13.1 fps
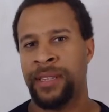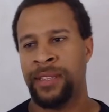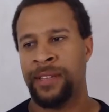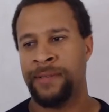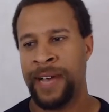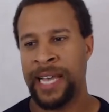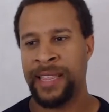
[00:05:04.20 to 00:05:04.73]
the
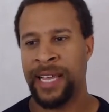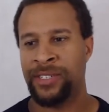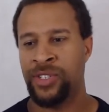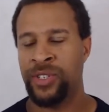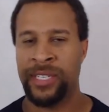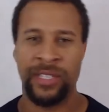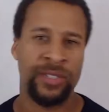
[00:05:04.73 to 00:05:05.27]
fact that you
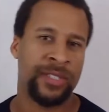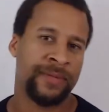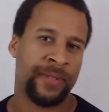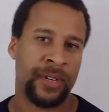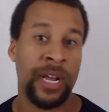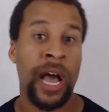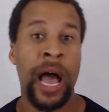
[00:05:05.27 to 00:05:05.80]
can use them for
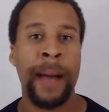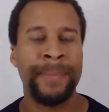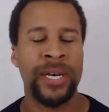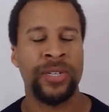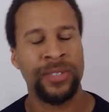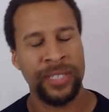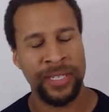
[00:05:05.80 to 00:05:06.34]

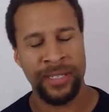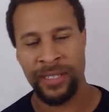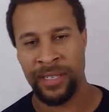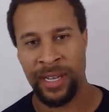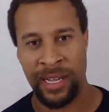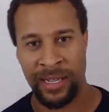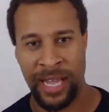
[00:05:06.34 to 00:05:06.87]
composting
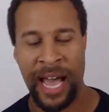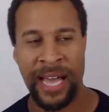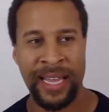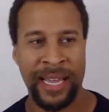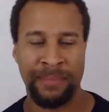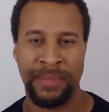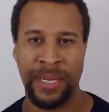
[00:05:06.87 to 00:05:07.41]
a lot,
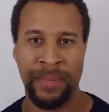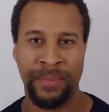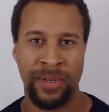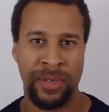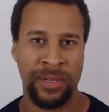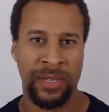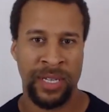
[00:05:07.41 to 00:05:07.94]
and
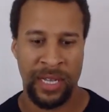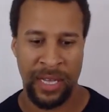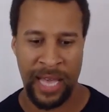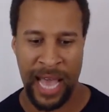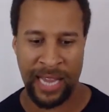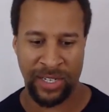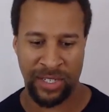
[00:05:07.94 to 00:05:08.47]
people
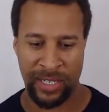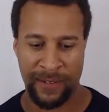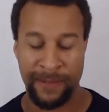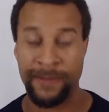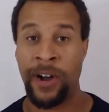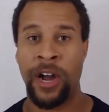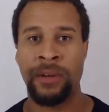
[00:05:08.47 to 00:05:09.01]
actually
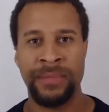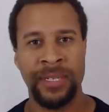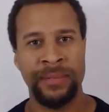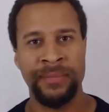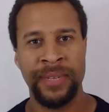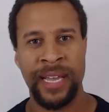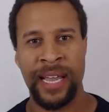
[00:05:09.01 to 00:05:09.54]
farm them
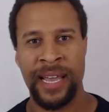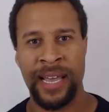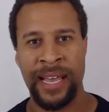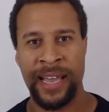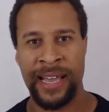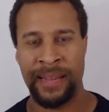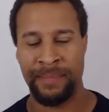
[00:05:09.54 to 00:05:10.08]

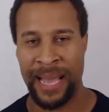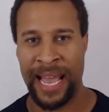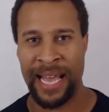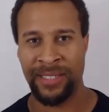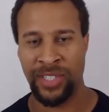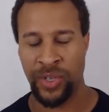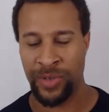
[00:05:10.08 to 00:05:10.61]
in
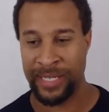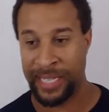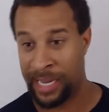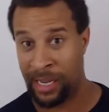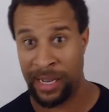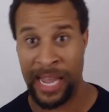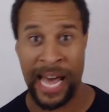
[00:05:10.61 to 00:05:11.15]
mass, so you can get a
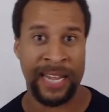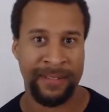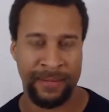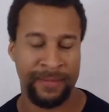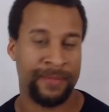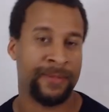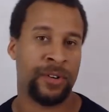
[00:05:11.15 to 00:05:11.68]
lot of
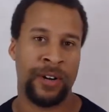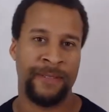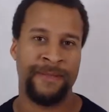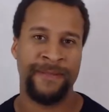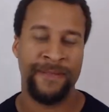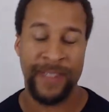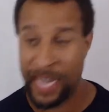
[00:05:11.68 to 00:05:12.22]
them for a
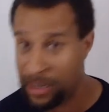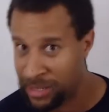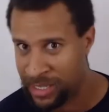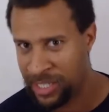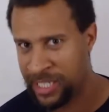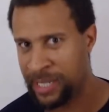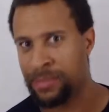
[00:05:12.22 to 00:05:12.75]
very
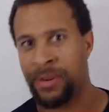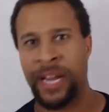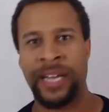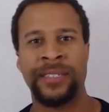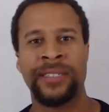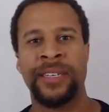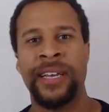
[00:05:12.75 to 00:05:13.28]
cheap
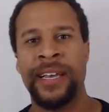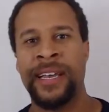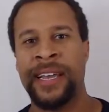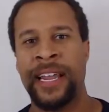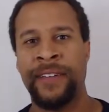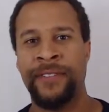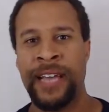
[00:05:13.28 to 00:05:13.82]
price.
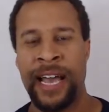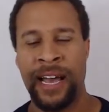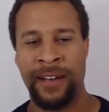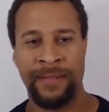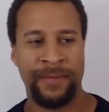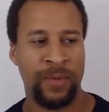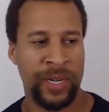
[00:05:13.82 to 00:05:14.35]
If you have
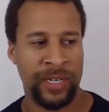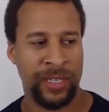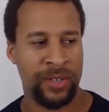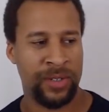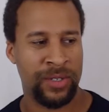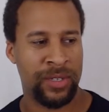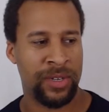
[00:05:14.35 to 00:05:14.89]
one of
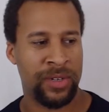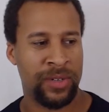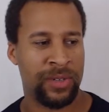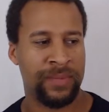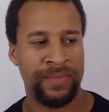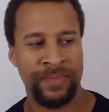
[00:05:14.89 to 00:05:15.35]
those little